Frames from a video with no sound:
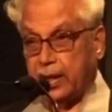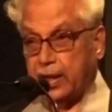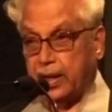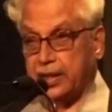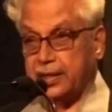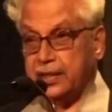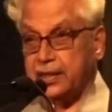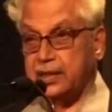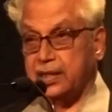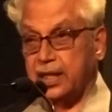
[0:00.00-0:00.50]

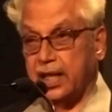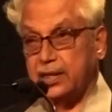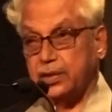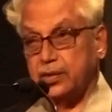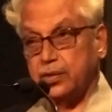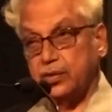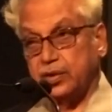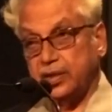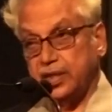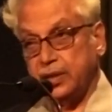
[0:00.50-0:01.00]
and he tries
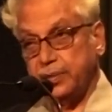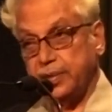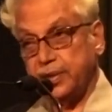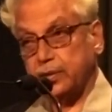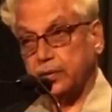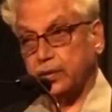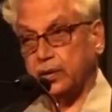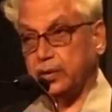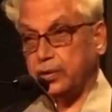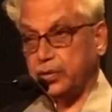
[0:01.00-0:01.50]
to give a
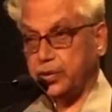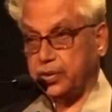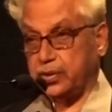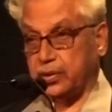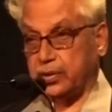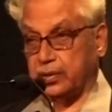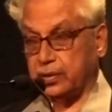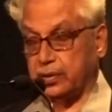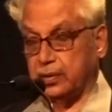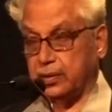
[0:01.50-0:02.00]
solution.